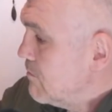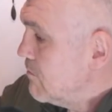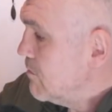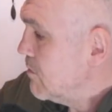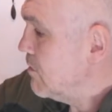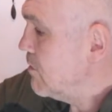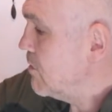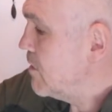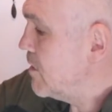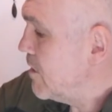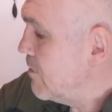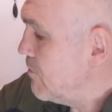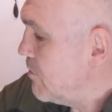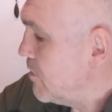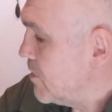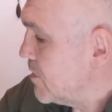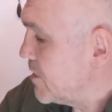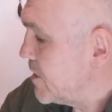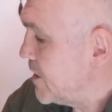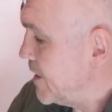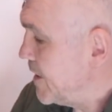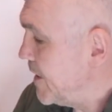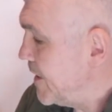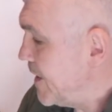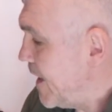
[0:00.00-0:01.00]
We'll look at
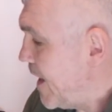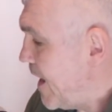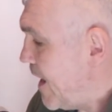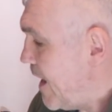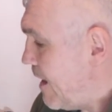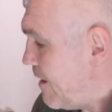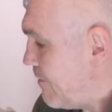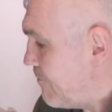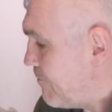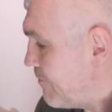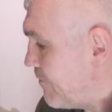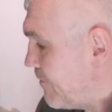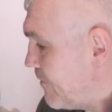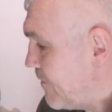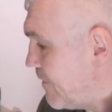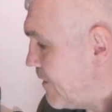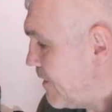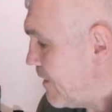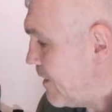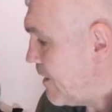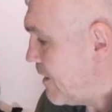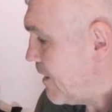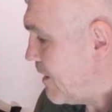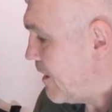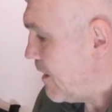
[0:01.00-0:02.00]
what's in there,
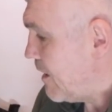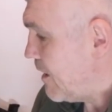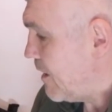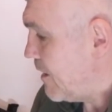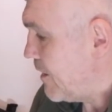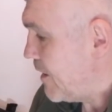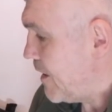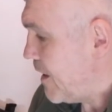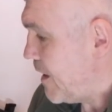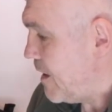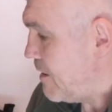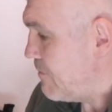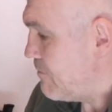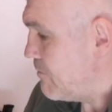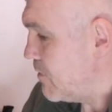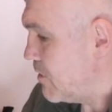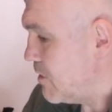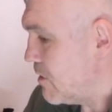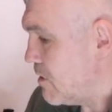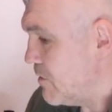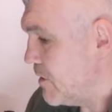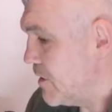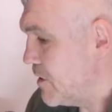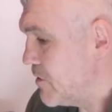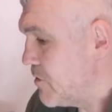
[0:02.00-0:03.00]
and then
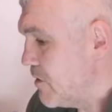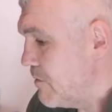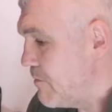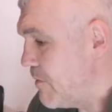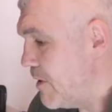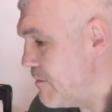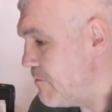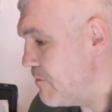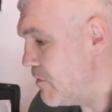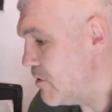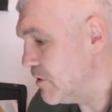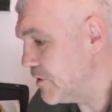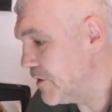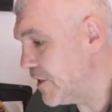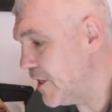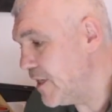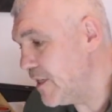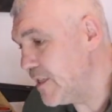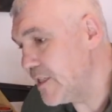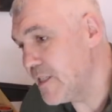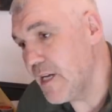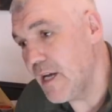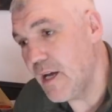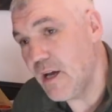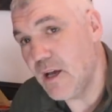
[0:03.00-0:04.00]
we'll go into a bit more
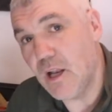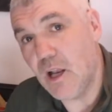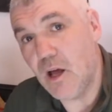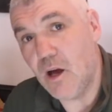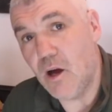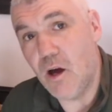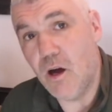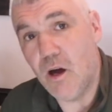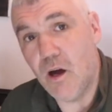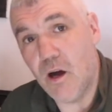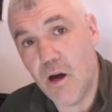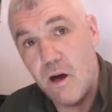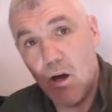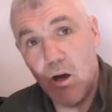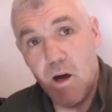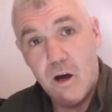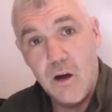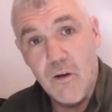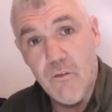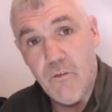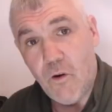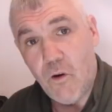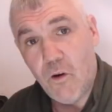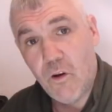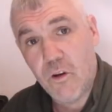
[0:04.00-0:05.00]
detail
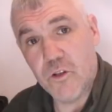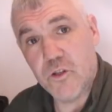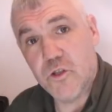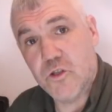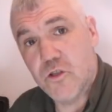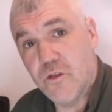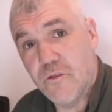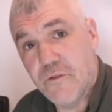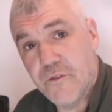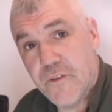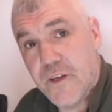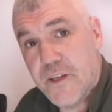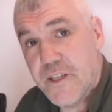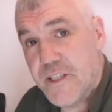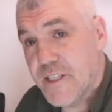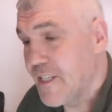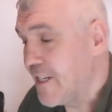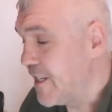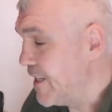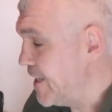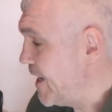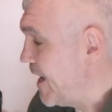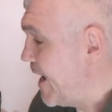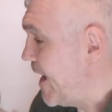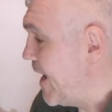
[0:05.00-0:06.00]
of all the stuff that's
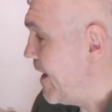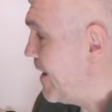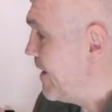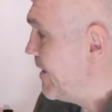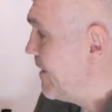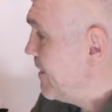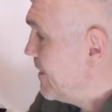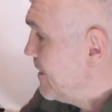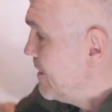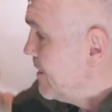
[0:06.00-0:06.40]
in there.